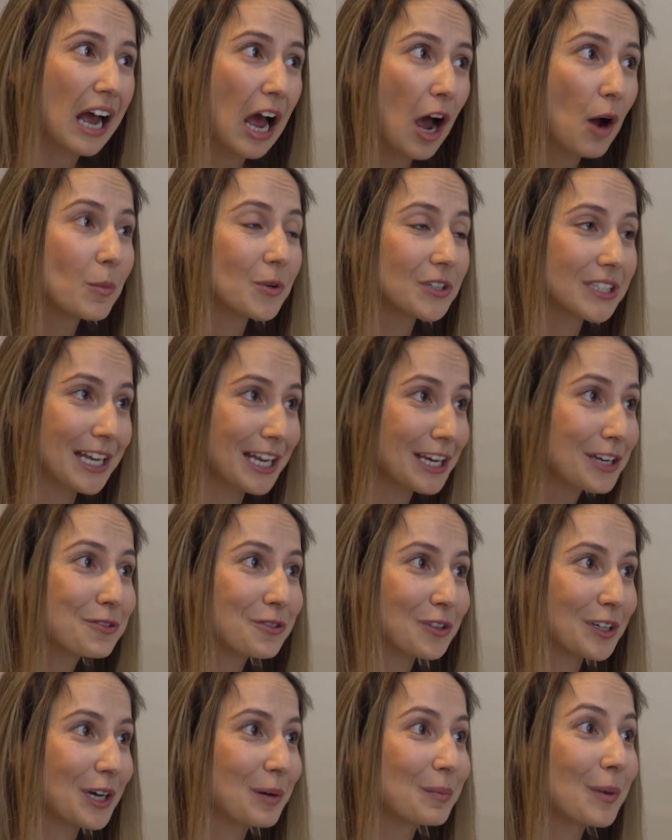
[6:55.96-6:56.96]
almost
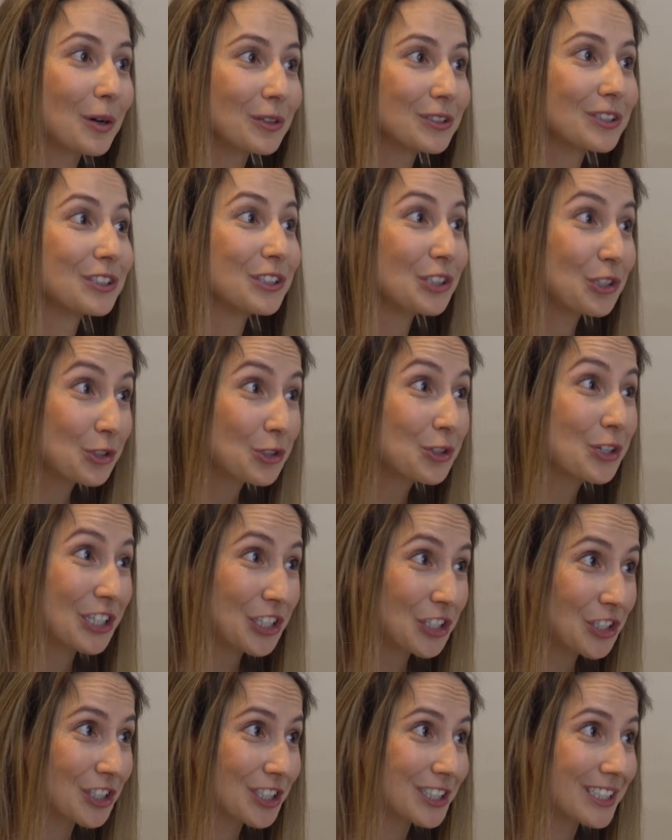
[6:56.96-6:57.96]
anything about
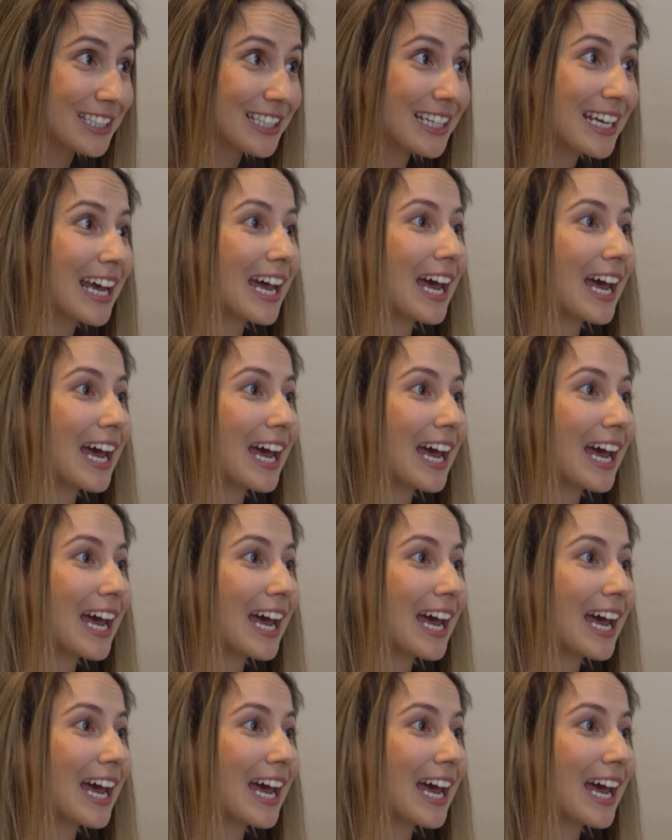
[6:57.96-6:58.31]
nutrition.